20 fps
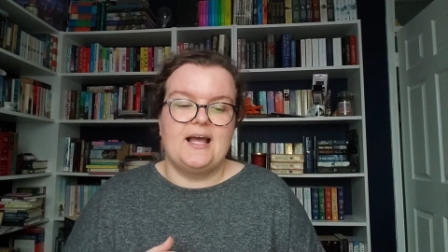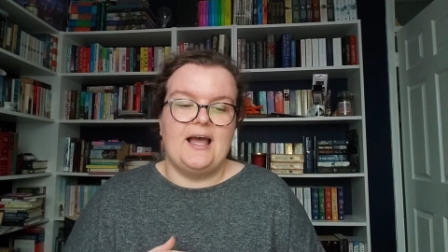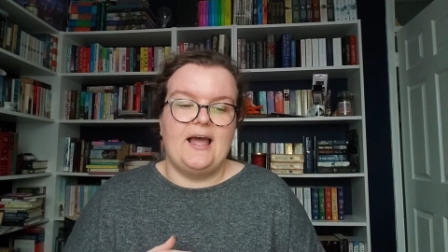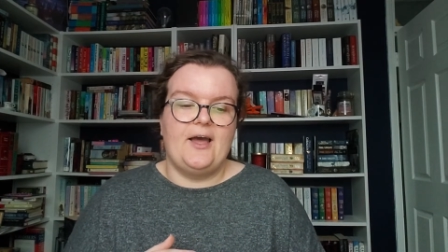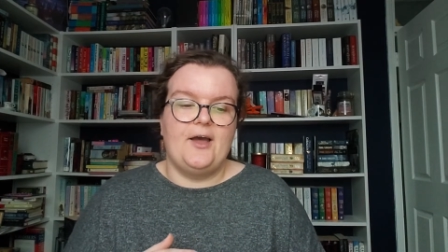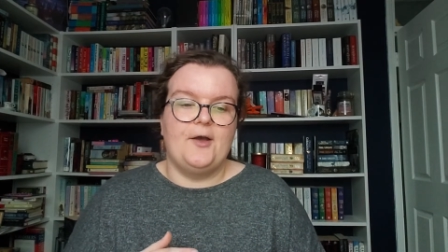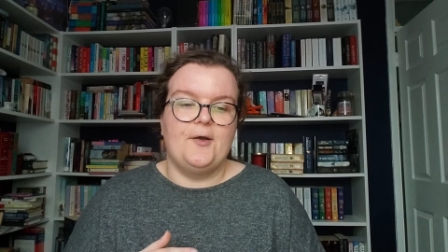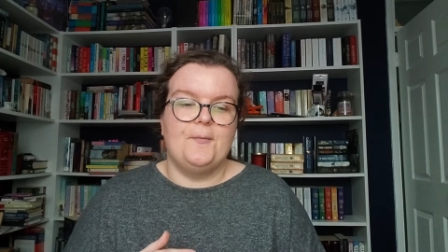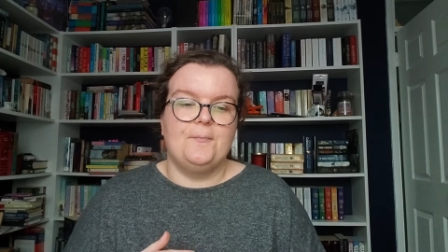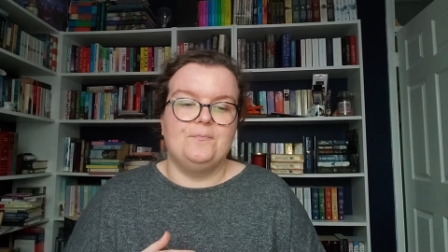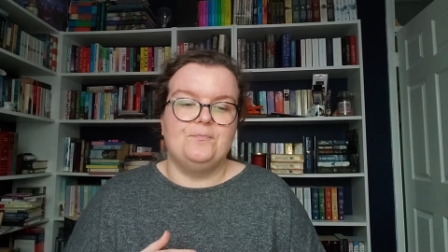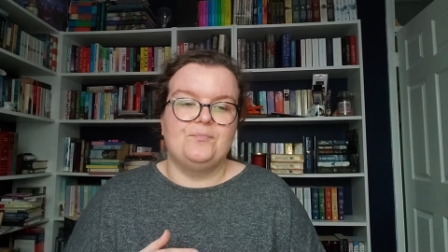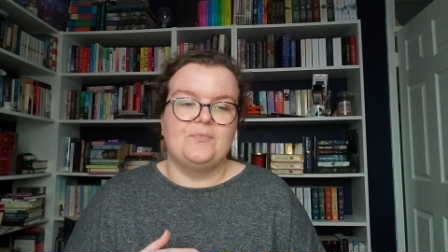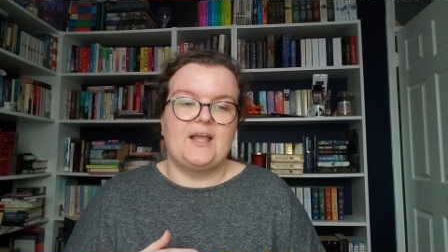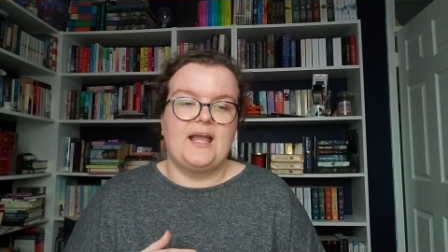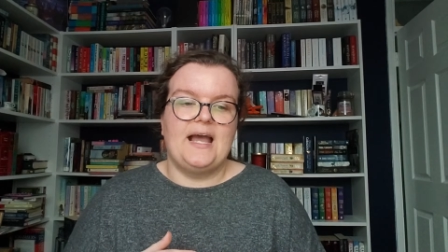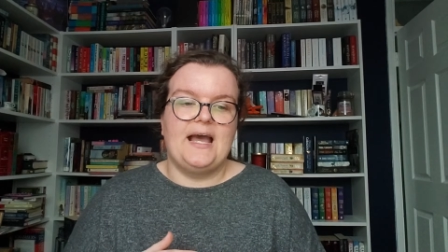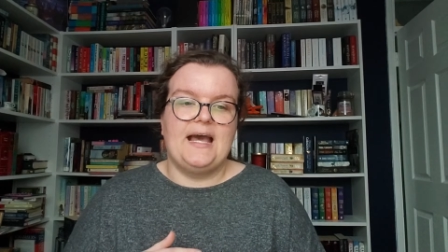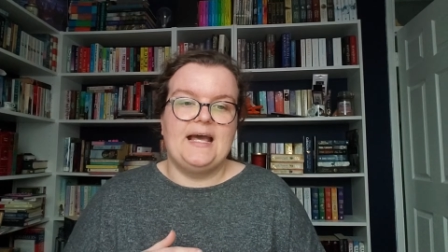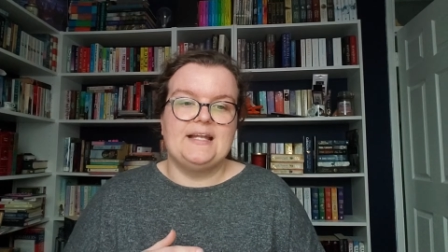um
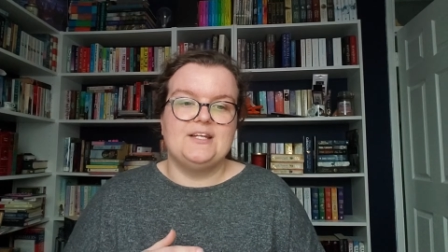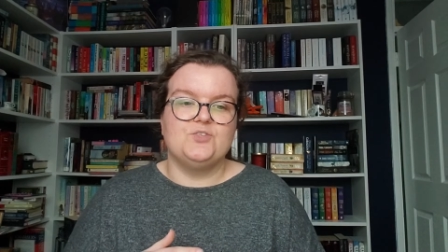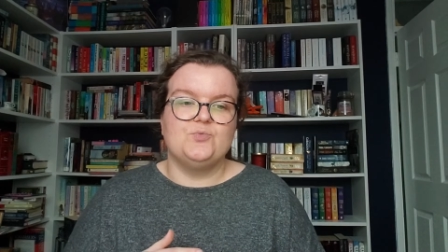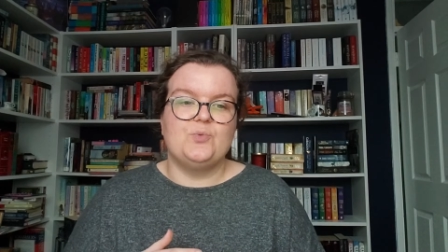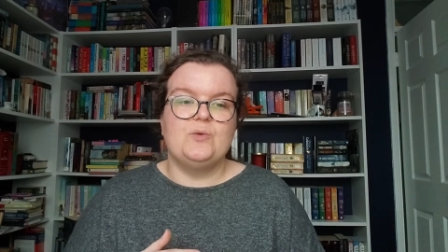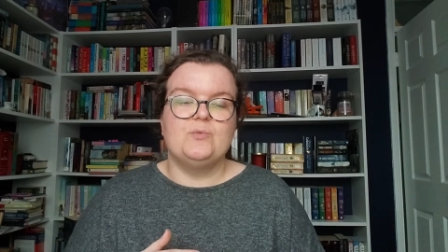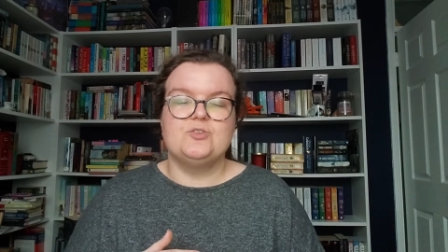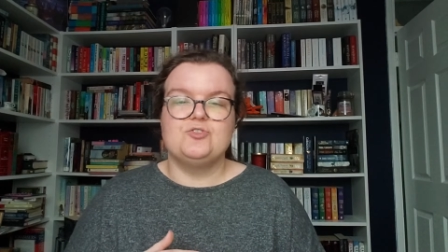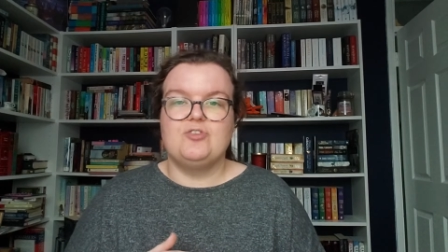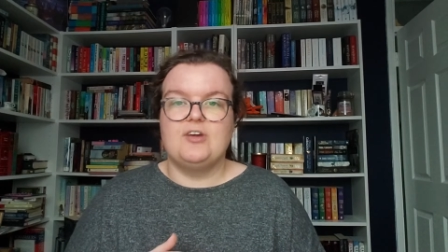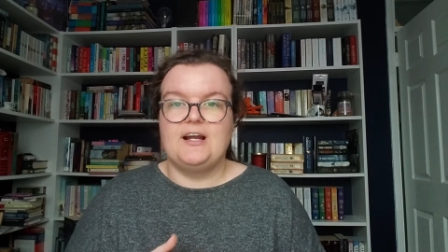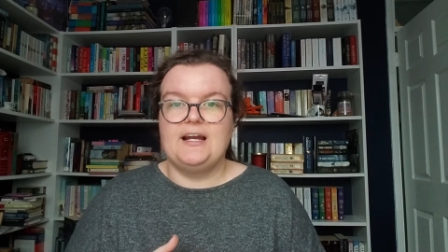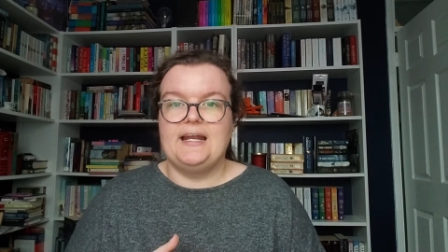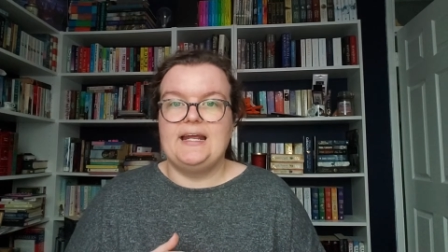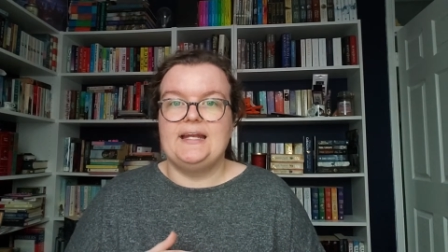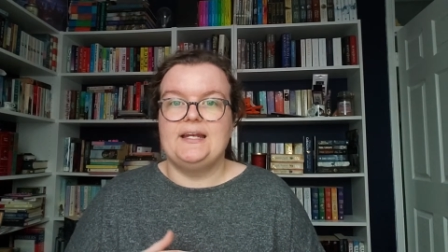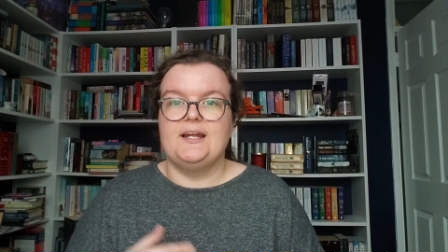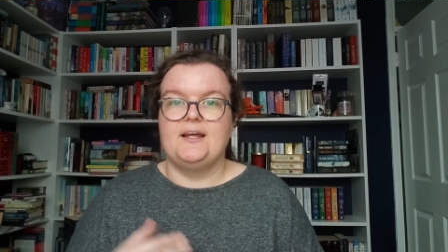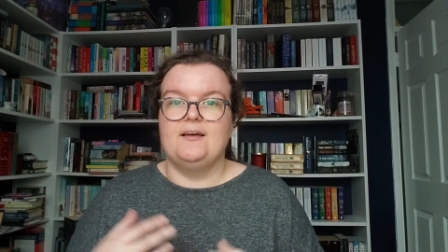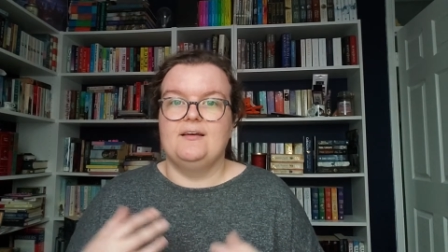and we were
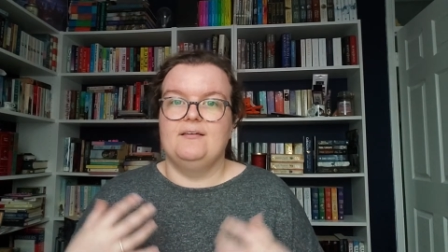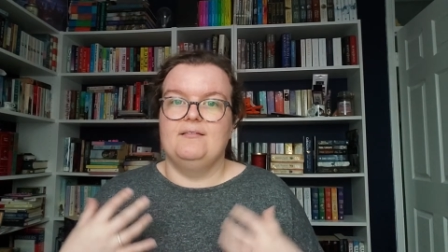struggling